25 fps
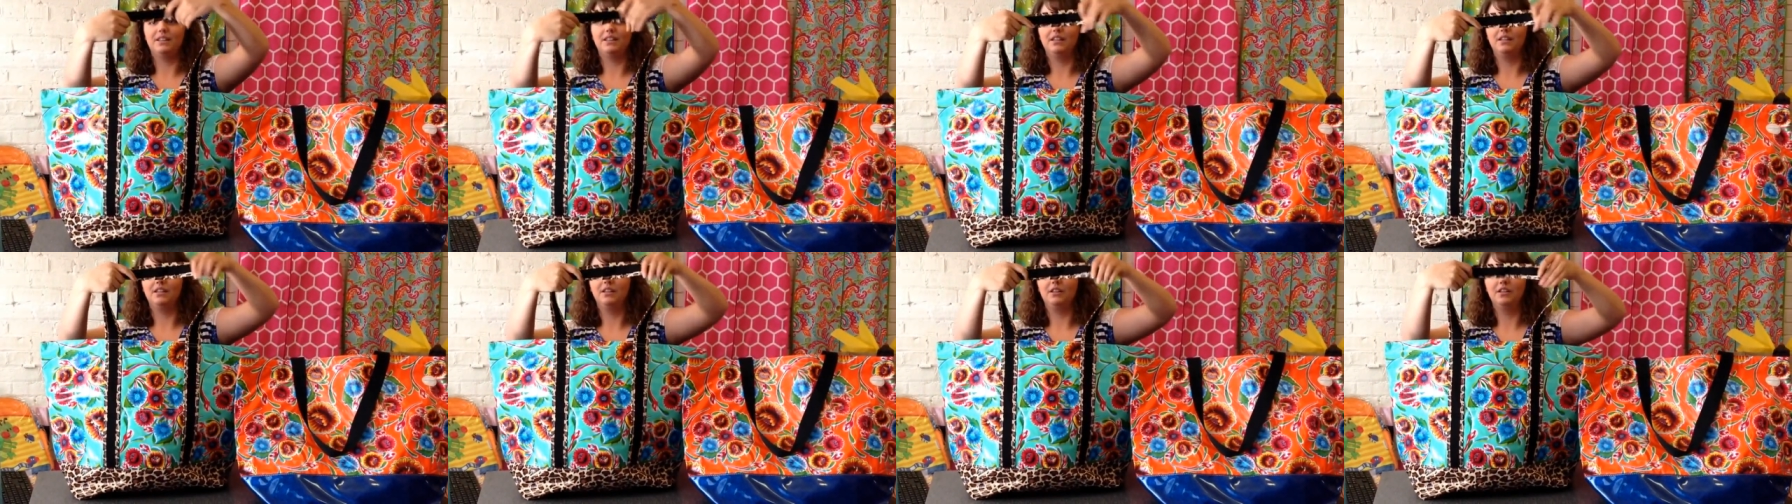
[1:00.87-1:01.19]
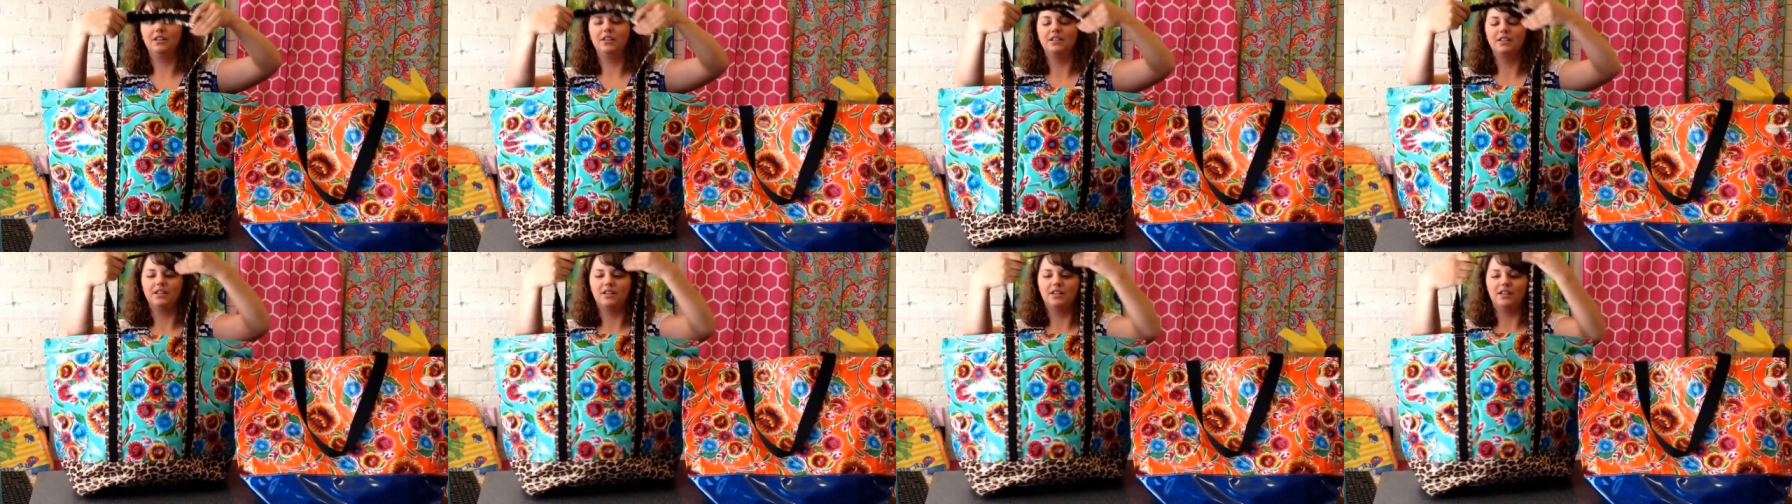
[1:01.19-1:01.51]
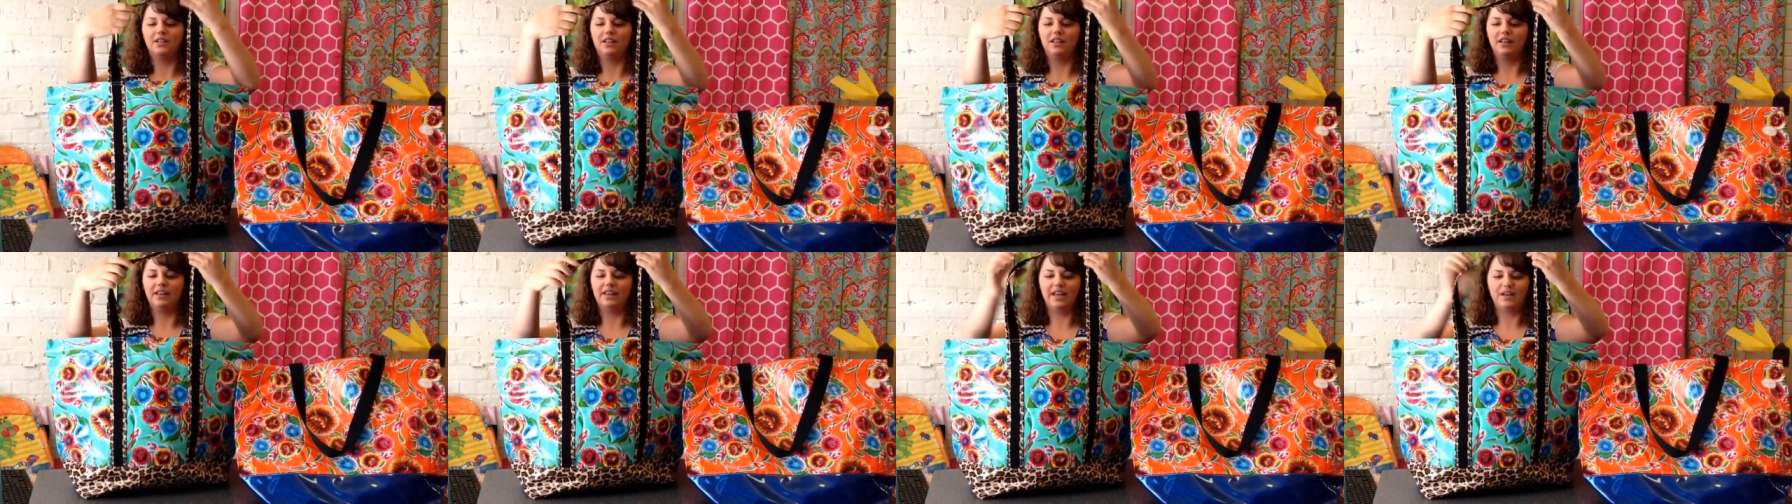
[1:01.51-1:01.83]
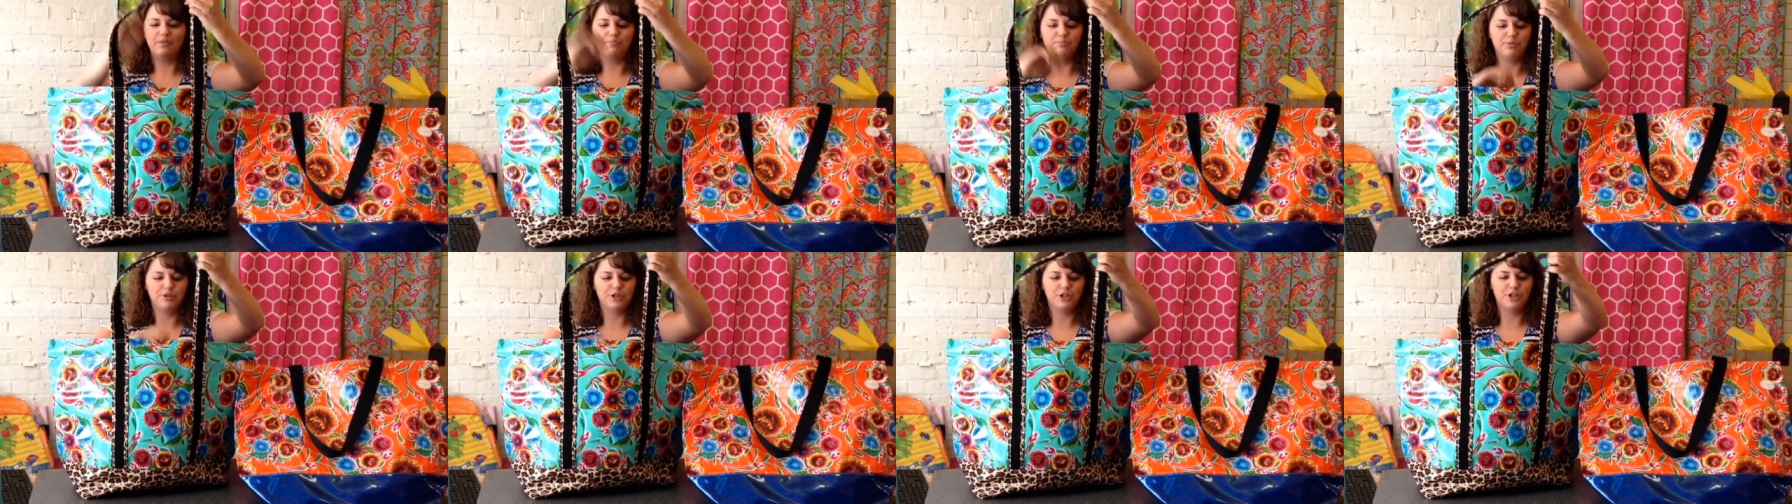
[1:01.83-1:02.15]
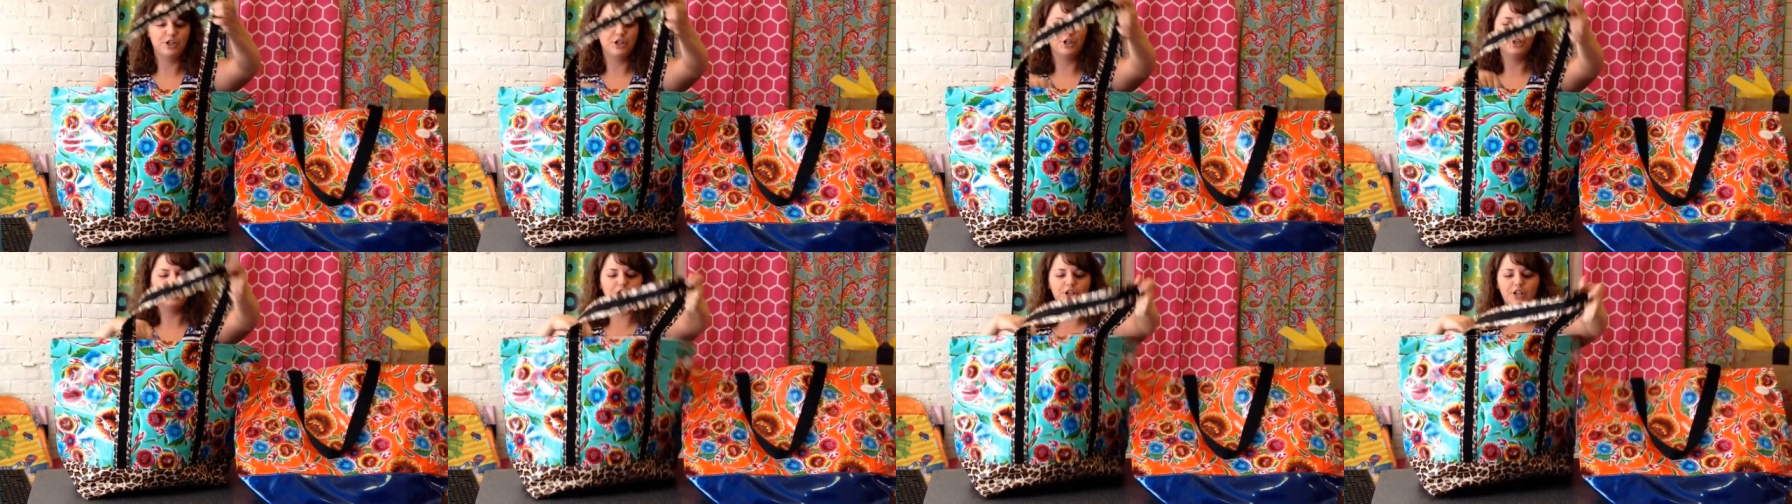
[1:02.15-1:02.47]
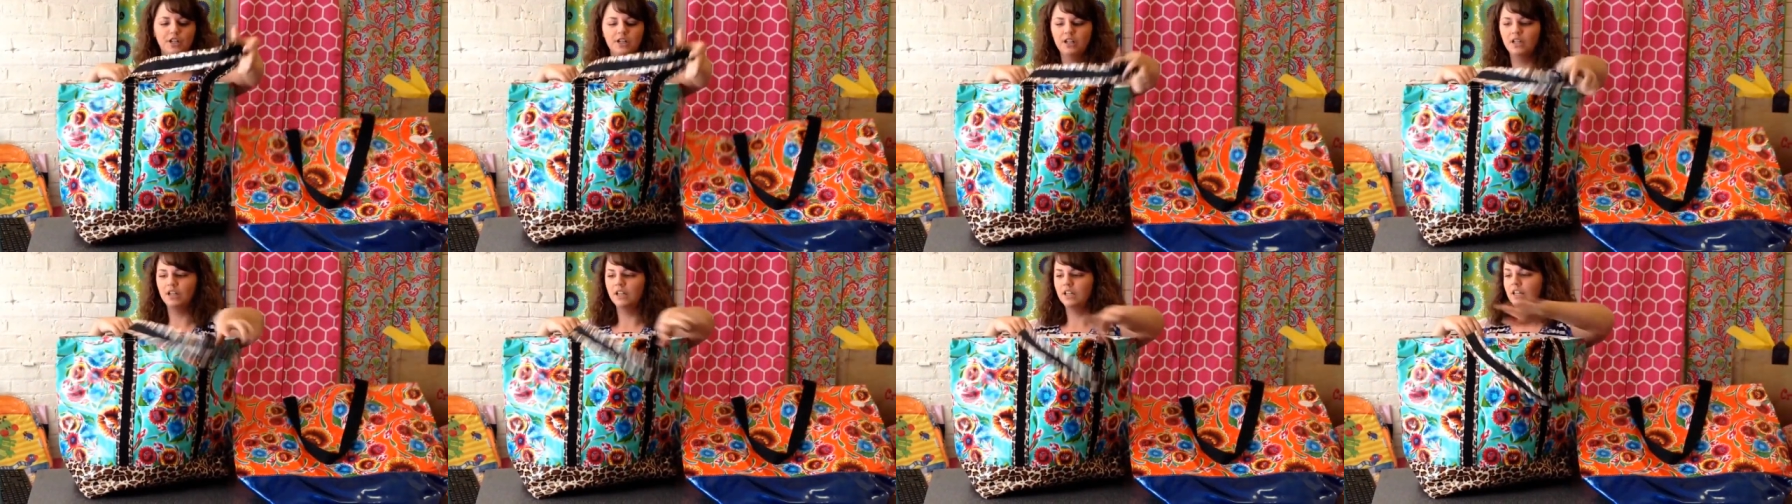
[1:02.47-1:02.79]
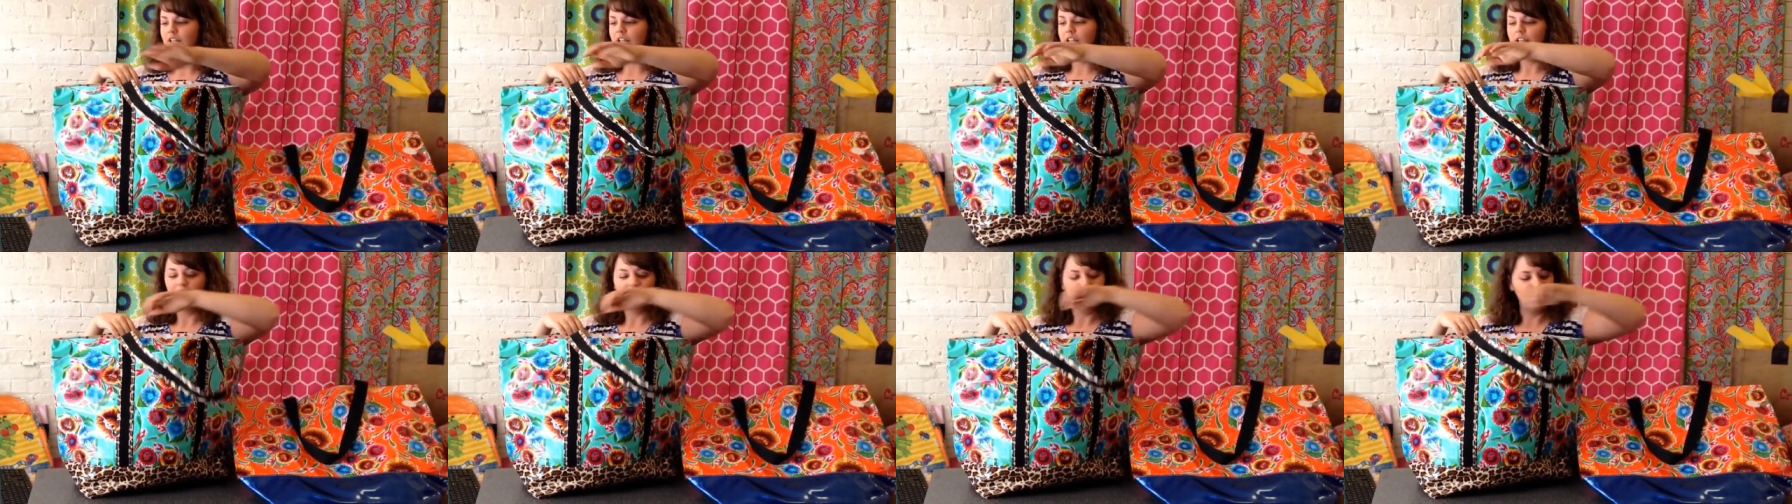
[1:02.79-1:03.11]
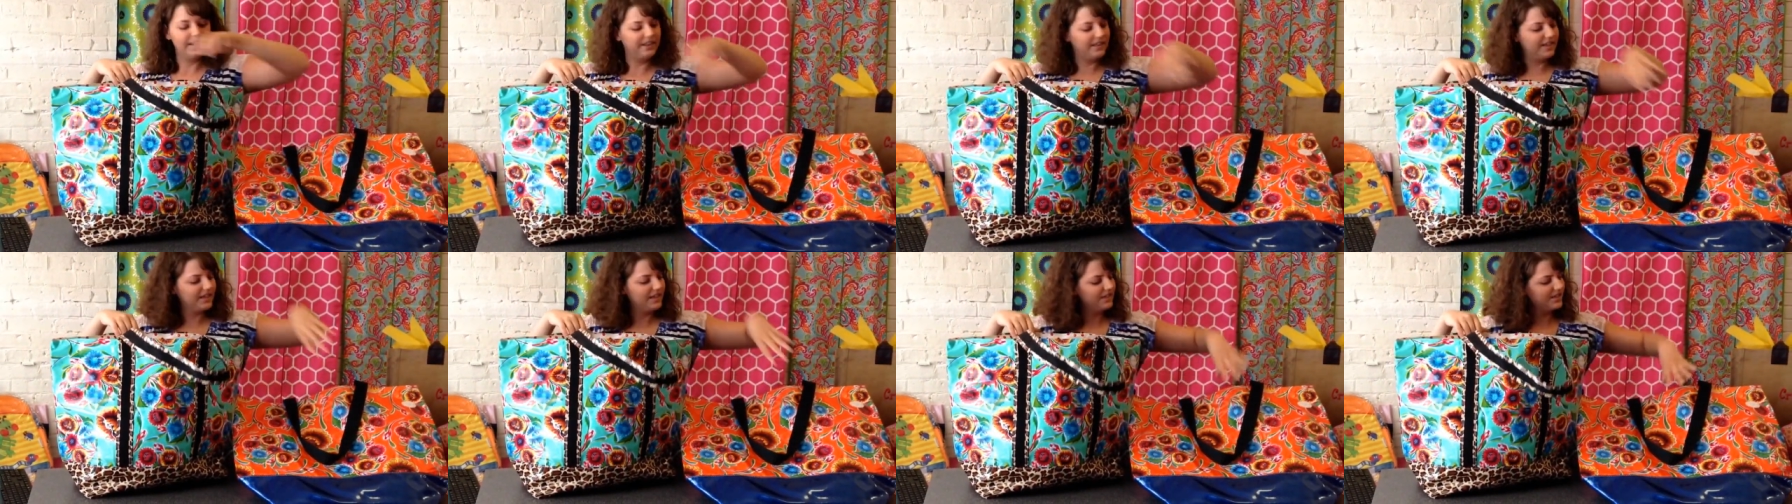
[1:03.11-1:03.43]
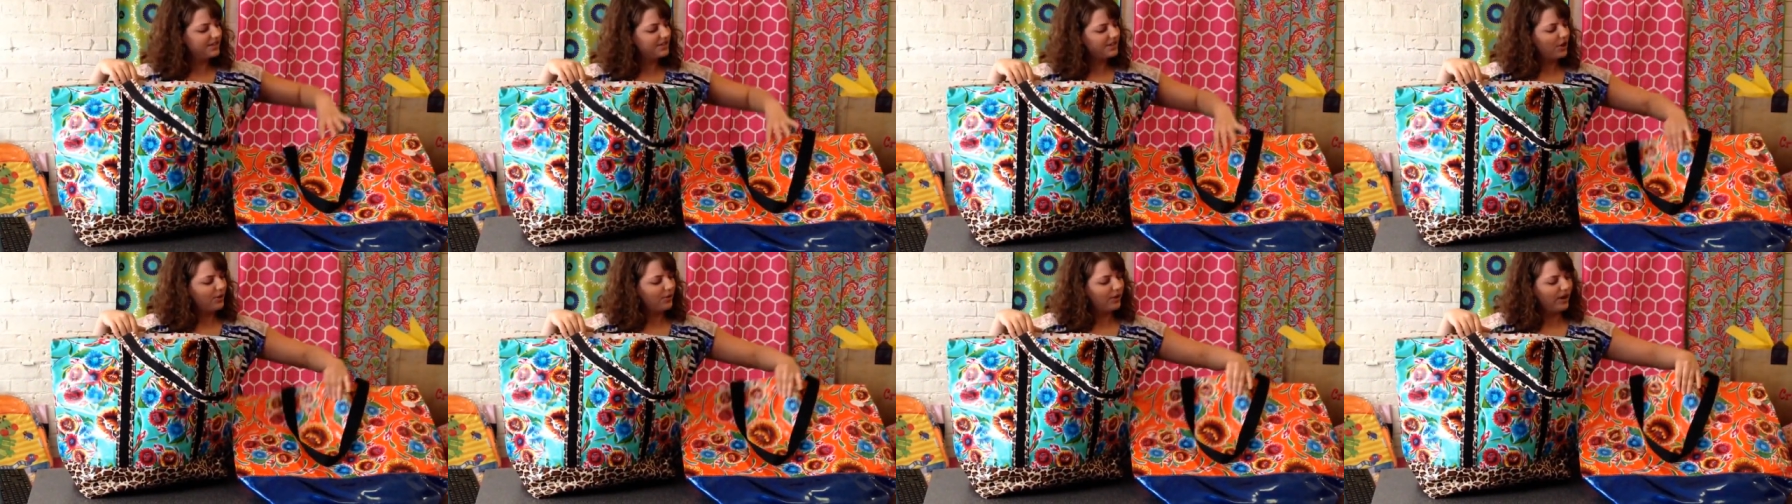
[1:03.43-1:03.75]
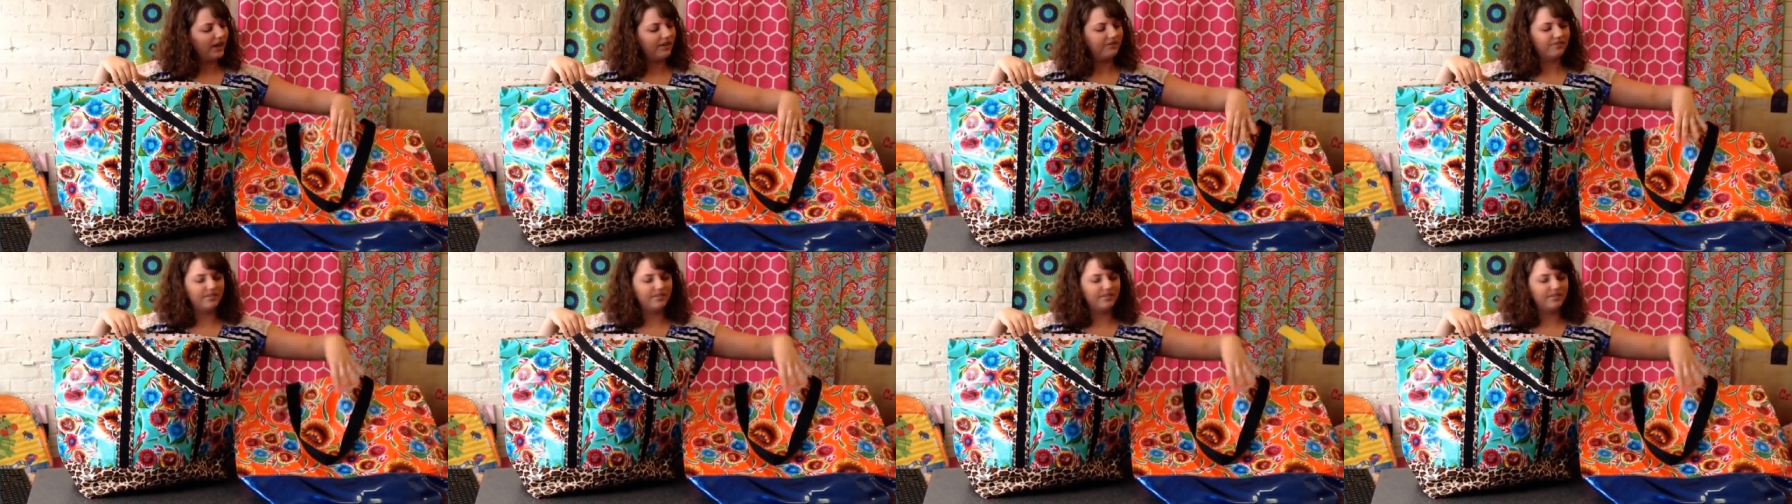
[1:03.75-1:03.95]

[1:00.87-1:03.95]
the leopard. These don't have